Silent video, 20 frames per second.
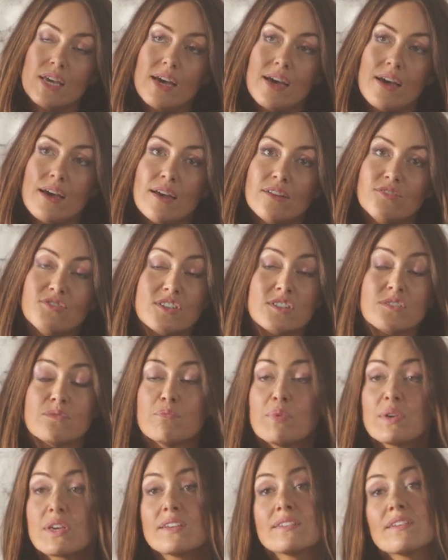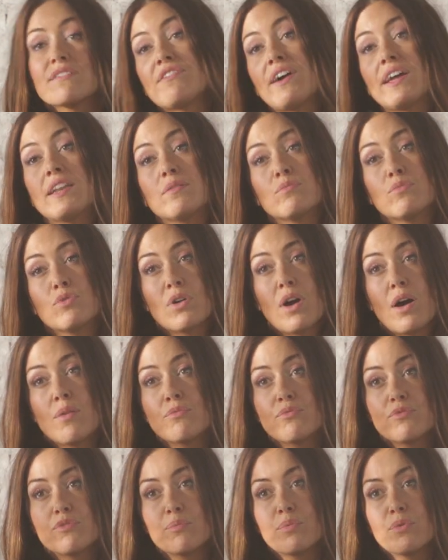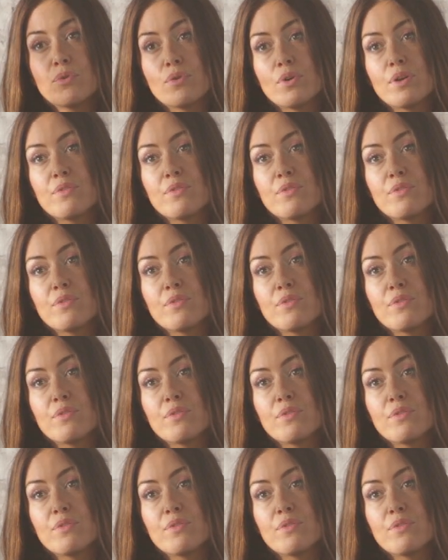uh, just because I find it more comfortable.